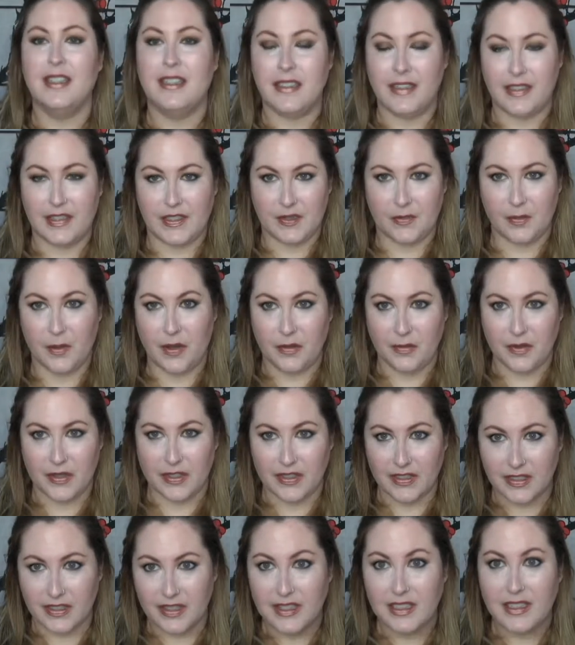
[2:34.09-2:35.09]
Let's be
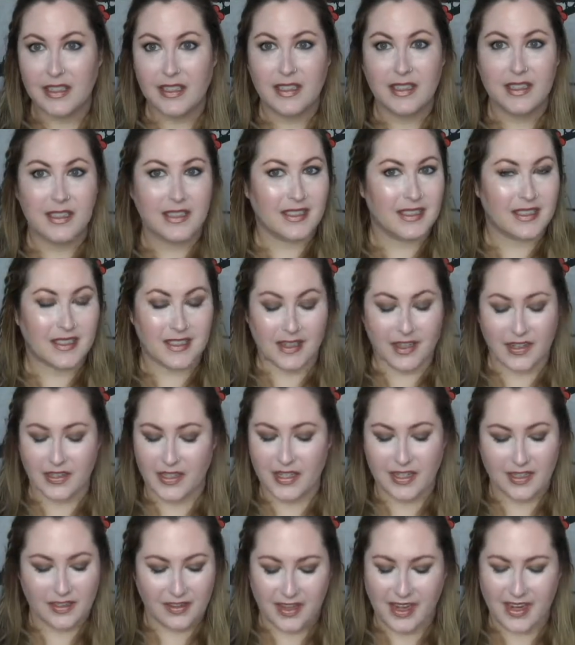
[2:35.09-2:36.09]
real. It's not
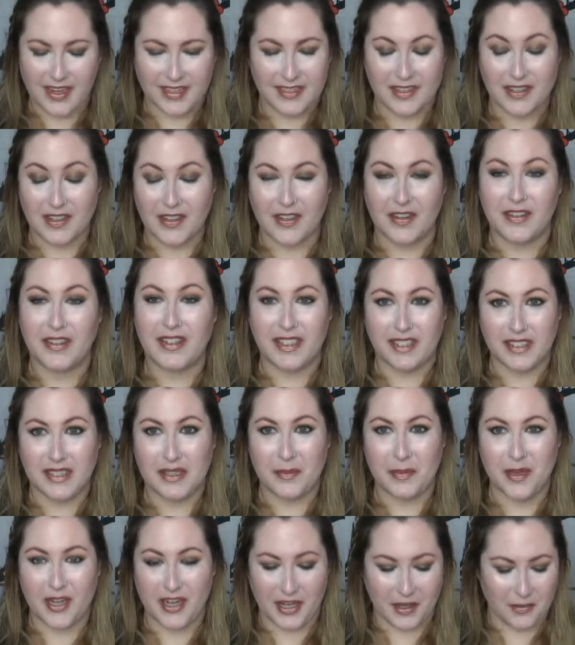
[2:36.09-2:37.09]
gonna last long. It's
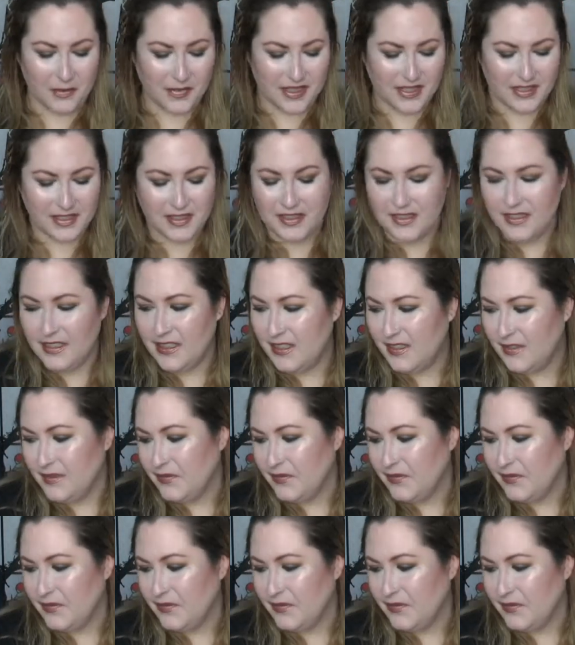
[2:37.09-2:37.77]
a body mist.